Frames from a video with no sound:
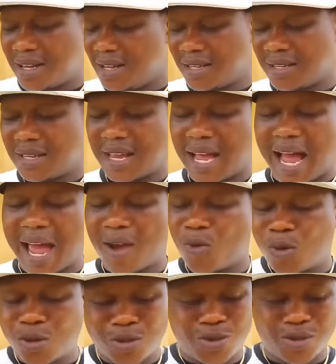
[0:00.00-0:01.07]
I want
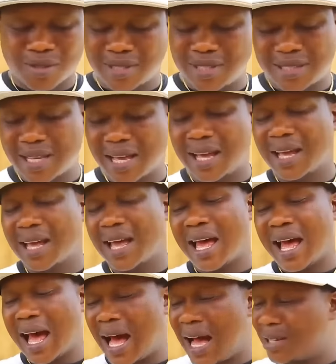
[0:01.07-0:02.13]
your sister
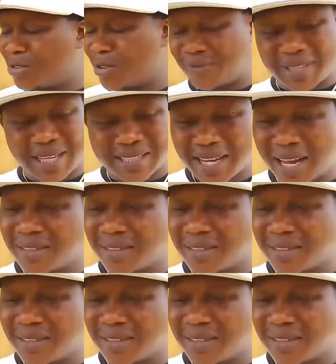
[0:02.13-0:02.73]
out of that house